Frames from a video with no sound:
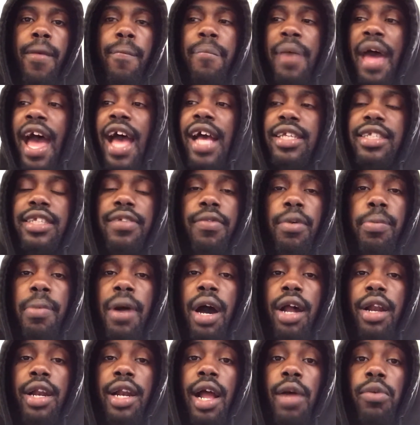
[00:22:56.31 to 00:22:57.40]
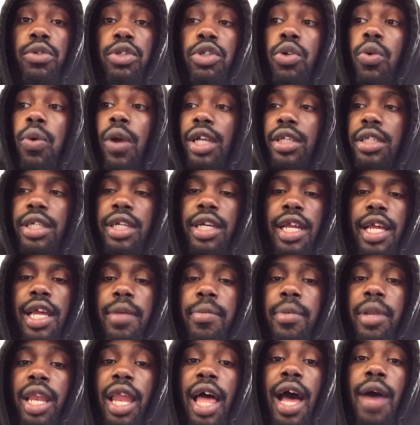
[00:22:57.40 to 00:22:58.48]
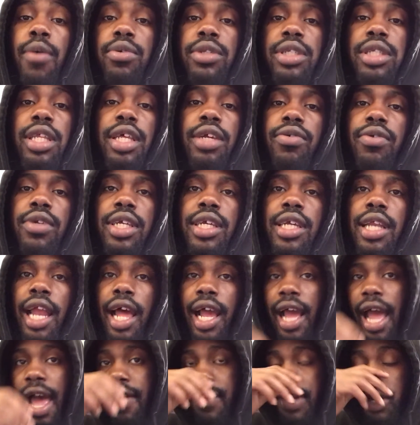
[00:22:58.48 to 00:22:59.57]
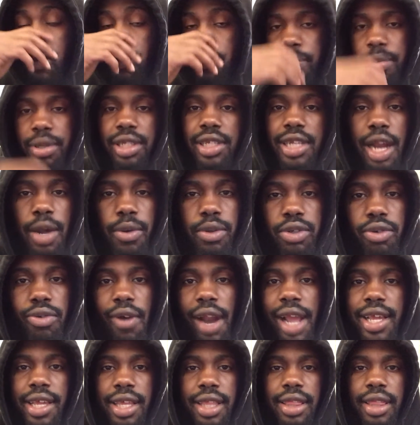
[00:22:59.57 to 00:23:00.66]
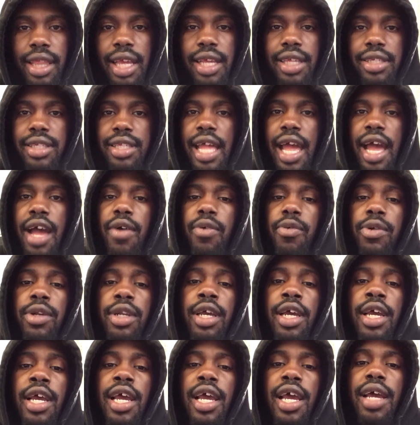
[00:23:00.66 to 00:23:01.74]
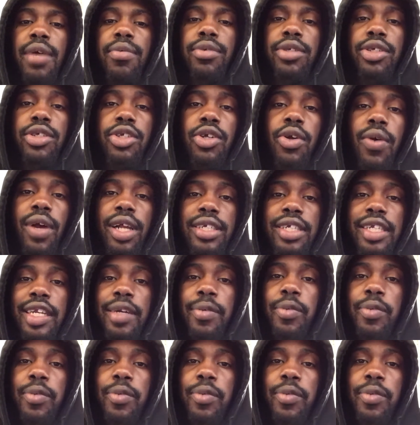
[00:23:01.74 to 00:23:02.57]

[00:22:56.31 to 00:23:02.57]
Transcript: passive about it. I was questioning him a lot. I was literally like had notebooks and I was writing things down and would just question